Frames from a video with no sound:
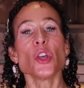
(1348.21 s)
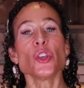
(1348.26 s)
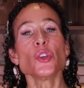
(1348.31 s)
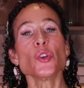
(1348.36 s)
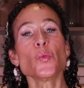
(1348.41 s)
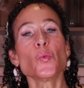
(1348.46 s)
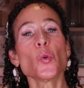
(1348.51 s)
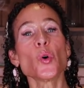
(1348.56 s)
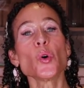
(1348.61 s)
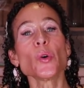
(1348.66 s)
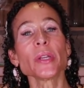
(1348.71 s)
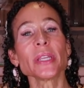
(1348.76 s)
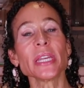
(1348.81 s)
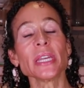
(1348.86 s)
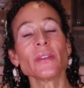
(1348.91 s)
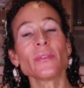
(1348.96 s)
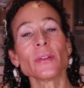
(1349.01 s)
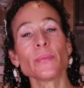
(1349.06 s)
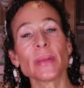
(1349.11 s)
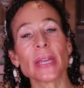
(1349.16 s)
You won't
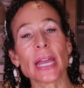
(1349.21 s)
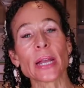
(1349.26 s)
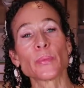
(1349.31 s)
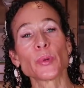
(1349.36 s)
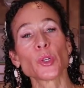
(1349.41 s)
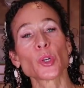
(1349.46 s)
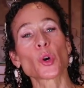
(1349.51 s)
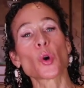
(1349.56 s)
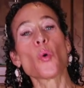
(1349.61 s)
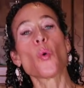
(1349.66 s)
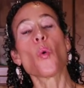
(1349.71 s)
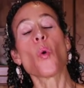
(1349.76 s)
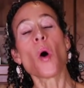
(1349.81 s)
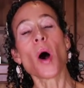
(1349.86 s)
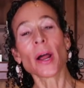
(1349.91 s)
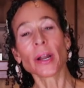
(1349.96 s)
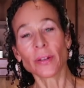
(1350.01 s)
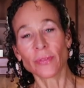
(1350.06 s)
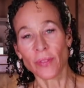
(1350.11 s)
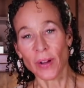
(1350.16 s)
even be able to
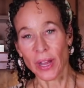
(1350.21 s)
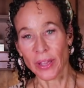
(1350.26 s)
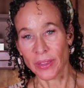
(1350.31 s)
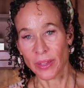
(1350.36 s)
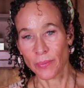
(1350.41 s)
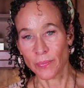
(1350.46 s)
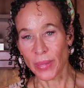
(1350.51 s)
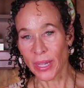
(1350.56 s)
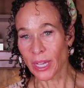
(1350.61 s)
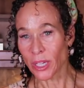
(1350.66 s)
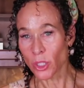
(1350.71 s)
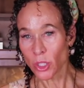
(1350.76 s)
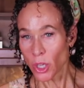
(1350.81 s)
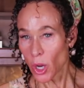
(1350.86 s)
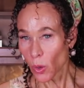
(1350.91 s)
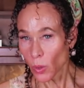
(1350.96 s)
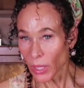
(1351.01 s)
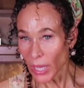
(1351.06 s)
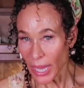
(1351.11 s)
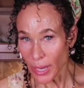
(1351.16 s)
quantify them because
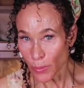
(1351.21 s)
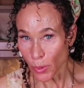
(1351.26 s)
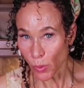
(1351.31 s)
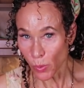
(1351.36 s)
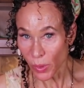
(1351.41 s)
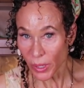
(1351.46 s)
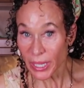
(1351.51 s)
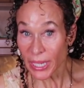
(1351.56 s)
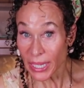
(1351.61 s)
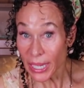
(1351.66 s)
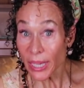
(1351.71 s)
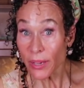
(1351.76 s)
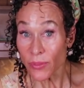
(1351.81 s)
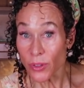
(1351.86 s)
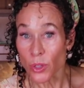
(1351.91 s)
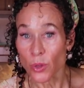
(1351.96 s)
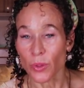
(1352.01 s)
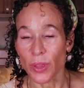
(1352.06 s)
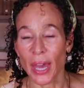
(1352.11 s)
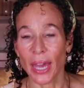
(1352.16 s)
no label will
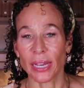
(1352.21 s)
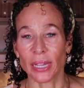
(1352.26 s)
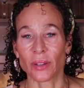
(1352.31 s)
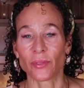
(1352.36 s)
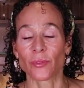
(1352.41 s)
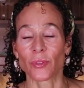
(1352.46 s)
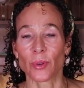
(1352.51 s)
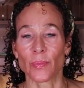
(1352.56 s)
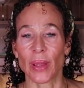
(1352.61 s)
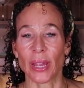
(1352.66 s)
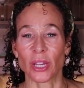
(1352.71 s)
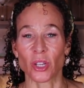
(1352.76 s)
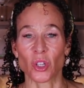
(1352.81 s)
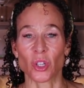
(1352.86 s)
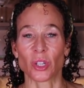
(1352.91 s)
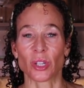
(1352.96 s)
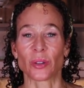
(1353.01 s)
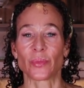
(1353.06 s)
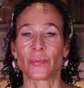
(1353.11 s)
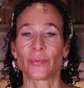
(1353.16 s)
give you that
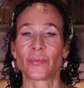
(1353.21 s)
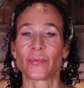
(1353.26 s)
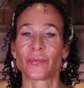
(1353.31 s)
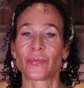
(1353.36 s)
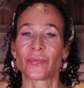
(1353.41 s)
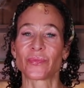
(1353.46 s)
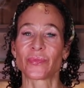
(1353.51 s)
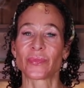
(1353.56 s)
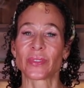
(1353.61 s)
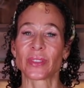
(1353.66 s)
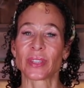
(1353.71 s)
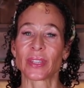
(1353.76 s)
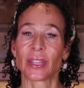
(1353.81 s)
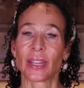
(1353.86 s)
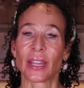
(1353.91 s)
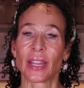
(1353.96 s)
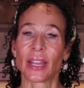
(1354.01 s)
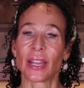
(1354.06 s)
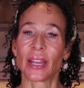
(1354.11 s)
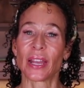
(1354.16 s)
information.
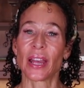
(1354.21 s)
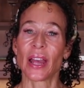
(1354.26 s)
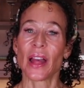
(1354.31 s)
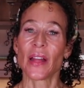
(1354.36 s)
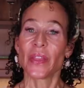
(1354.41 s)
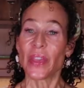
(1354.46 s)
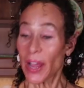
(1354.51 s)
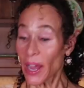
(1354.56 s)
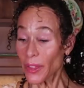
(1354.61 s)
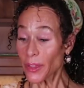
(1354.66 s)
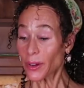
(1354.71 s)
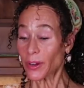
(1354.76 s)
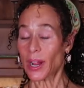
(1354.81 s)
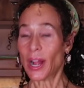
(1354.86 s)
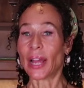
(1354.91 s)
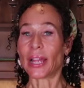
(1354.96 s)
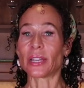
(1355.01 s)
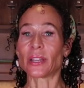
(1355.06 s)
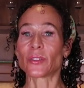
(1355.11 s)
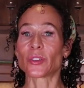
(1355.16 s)
The other
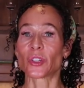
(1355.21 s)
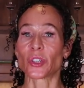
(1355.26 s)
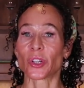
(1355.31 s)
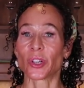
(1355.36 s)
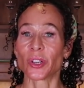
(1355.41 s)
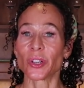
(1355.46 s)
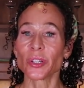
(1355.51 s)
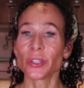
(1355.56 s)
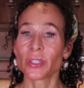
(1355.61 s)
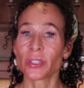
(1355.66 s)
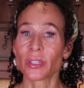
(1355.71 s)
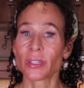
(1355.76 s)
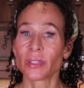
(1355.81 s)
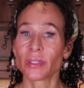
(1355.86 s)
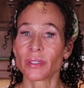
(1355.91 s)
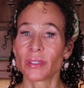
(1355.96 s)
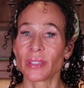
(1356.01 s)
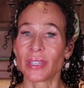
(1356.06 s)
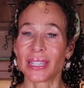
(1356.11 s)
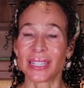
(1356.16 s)
kind of sugars
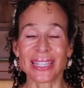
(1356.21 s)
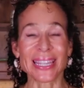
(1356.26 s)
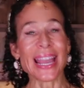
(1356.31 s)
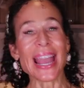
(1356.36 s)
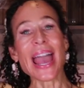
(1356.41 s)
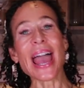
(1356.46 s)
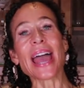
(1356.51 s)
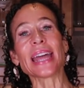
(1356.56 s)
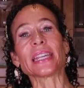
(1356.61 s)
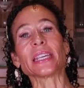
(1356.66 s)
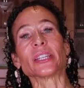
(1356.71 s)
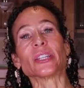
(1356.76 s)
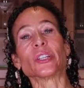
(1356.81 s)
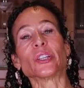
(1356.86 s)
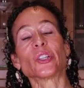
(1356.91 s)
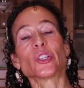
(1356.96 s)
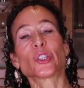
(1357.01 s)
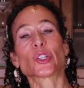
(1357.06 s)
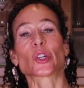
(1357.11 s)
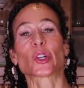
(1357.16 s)
is the added
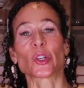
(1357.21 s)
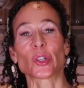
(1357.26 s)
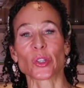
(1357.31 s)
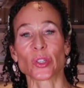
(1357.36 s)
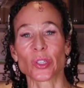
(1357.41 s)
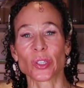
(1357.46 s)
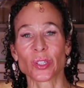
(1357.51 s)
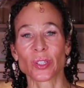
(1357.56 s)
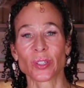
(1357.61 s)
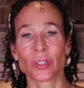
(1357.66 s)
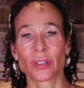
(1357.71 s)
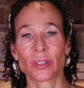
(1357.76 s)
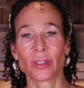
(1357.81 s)
sugars.